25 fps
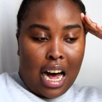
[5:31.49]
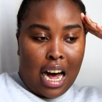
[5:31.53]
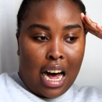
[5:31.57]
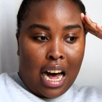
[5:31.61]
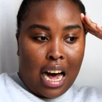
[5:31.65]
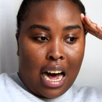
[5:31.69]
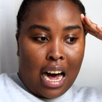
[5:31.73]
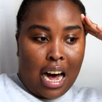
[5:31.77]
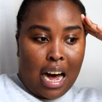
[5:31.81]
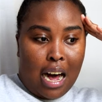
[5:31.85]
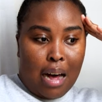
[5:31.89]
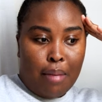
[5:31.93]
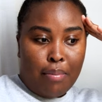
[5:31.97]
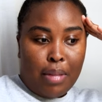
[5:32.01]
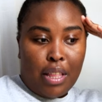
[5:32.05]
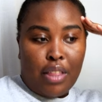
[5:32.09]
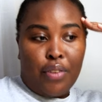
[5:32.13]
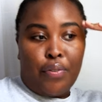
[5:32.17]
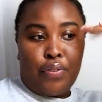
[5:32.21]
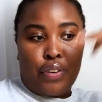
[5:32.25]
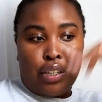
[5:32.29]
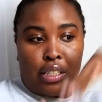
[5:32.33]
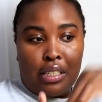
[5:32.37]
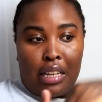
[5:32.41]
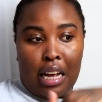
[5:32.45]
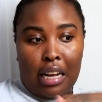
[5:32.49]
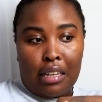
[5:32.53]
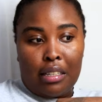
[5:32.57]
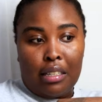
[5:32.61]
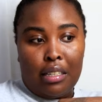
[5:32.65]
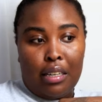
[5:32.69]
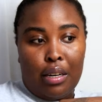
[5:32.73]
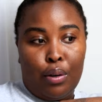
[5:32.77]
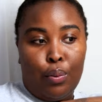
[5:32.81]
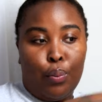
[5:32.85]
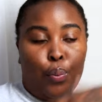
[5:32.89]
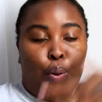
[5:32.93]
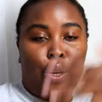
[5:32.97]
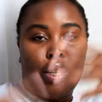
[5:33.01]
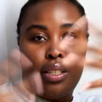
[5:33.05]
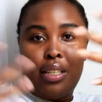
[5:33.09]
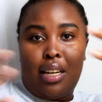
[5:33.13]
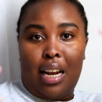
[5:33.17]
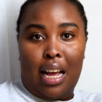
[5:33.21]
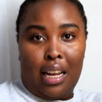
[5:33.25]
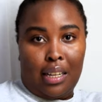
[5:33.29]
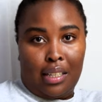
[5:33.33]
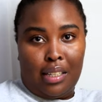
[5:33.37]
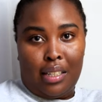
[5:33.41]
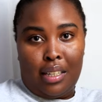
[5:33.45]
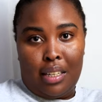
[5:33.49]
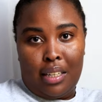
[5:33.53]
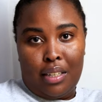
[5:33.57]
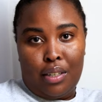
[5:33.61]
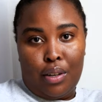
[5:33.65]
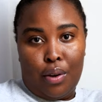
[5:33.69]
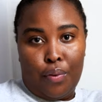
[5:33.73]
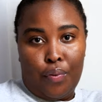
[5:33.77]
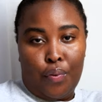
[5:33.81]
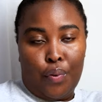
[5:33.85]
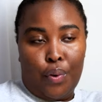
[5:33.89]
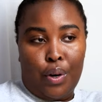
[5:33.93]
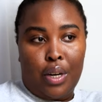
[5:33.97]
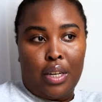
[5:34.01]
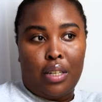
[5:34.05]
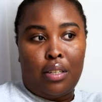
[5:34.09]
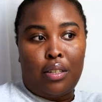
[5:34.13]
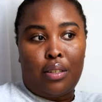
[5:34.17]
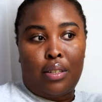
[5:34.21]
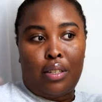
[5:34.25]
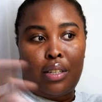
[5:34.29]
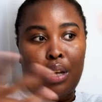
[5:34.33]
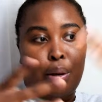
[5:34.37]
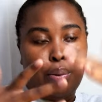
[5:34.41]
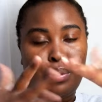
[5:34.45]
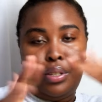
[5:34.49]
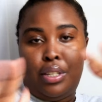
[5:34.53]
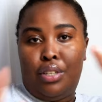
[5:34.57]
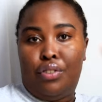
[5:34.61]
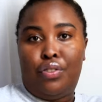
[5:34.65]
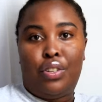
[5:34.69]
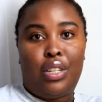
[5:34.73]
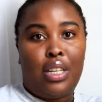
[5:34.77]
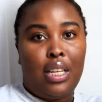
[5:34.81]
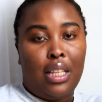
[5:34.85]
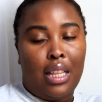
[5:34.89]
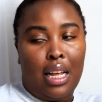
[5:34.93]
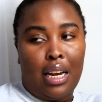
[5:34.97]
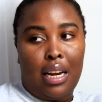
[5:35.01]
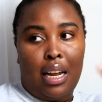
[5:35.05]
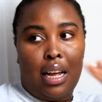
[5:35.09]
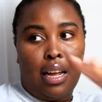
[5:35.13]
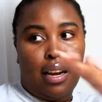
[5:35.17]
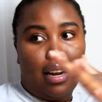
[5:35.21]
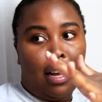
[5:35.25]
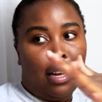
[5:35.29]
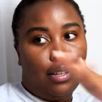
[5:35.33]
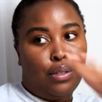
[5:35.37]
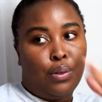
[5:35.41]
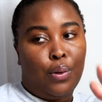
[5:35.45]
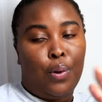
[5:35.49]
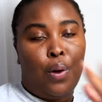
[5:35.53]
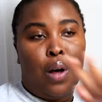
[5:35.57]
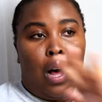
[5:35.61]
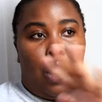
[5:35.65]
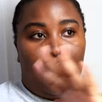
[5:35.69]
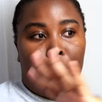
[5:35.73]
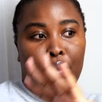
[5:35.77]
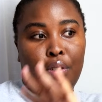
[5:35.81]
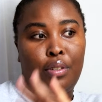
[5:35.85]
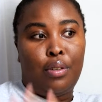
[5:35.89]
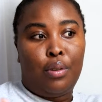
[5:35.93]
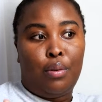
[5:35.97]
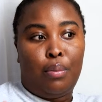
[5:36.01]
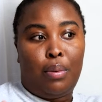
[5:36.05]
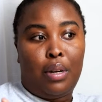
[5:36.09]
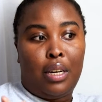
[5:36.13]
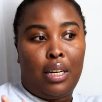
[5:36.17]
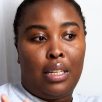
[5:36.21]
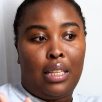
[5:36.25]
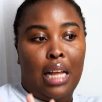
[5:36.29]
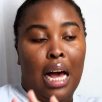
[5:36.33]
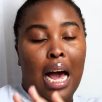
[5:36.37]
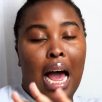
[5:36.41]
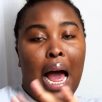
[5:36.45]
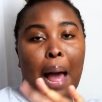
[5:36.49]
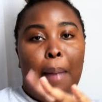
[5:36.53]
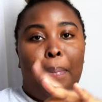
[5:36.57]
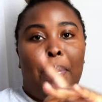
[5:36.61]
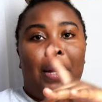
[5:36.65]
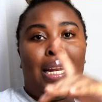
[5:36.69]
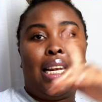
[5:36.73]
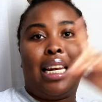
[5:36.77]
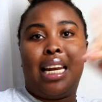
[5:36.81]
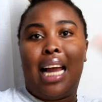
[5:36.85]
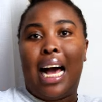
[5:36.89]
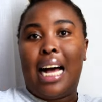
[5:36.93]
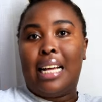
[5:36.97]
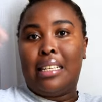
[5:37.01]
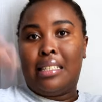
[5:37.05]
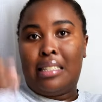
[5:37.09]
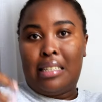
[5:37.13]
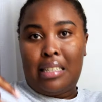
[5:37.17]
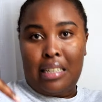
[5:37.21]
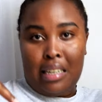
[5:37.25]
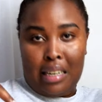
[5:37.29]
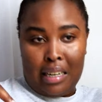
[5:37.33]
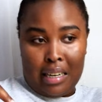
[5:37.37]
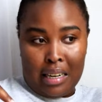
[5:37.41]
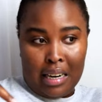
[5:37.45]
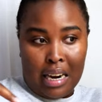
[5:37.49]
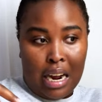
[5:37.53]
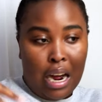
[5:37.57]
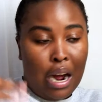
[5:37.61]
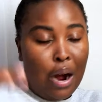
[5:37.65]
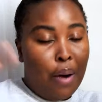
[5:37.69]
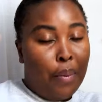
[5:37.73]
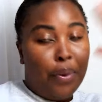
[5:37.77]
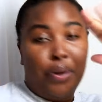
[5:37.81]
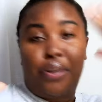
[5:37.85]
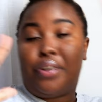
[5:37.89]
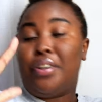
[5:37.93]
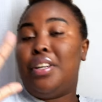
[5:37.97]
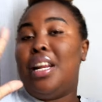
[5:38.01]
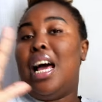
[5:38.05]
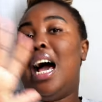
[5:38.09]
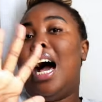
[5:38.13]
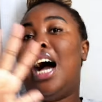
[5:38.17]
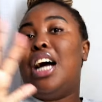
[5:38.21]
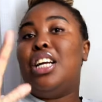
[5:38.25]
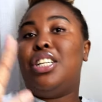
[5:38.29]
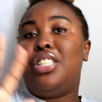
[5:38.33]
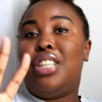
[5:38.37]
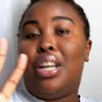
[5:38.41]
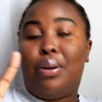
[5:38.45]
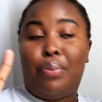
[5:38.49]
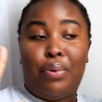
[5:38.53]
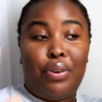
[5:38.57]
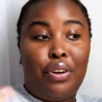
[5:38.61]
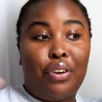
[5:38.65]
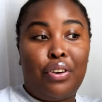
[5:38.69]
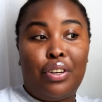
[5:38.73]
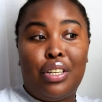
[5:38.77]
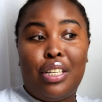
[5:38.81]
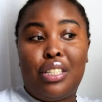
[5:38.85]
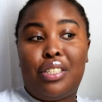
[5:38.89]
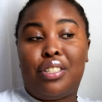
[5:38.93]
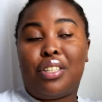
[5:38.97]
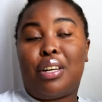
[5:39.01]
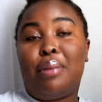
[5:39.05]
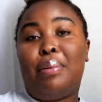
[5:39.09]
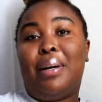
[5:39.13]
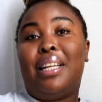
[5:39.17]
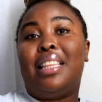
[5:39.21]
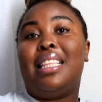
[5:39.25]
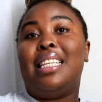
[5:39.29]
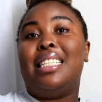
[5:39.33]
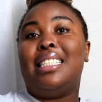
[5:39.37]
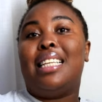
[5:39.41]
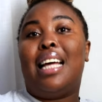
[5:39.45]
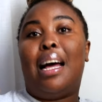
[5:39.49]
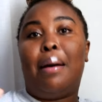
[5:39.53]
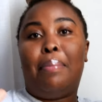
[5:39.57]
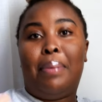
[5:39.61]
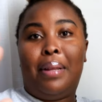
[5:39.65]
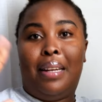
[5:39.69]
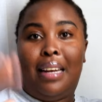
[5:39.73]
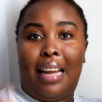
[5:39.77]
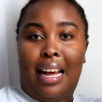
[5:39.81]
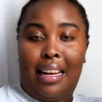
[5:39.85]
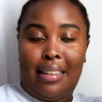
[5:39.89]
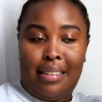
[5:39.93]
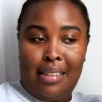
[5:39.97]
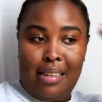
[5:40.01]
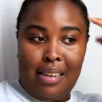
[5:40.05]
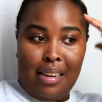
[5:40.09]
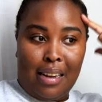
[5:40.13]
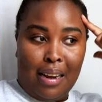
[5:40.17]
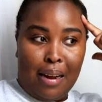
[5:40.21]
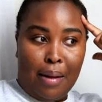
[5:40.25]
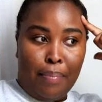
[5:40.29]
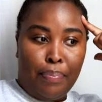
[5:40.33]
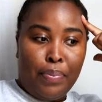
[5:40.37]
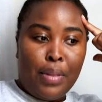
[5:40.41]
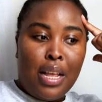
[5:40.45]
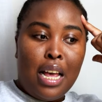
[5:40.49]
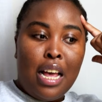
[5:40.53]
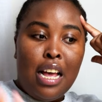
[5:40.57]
Um, the first accident was an accident, of course, because I wasn't drinking that night at all. I was sober. That happened last year. We're not gonna ash up. We're not gonna talk about things that happened last year.